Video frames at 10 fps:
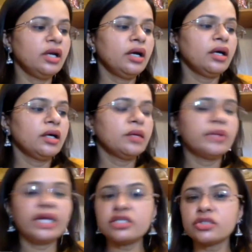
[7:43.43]

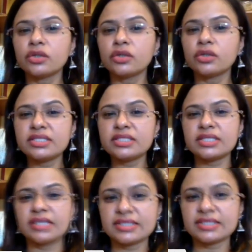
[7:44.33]
But I just took this as
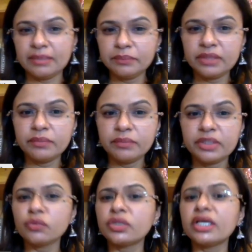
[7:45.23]
an example. But
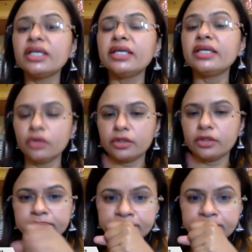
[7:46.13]
you really need
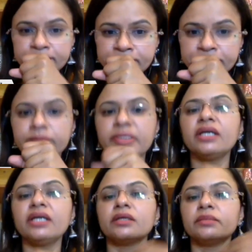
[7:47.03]
not be
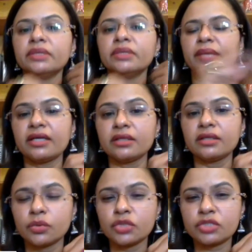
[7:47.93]
an urban planner,
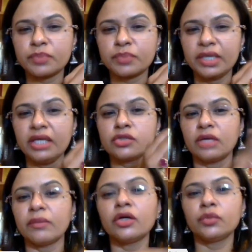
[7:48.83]
so to speak, to
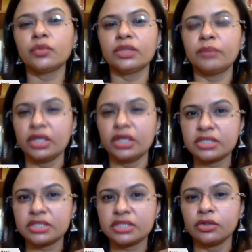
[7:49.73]
come out with a
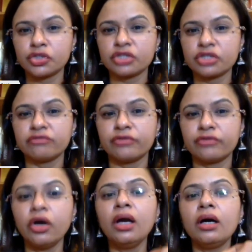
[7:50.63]
policy solution for
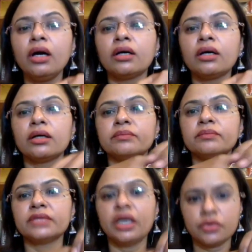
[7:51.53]

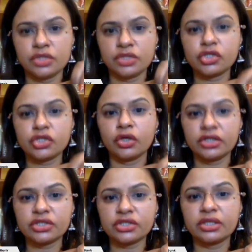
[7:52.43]
housing
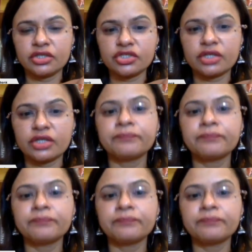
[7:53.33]
shortage in the country.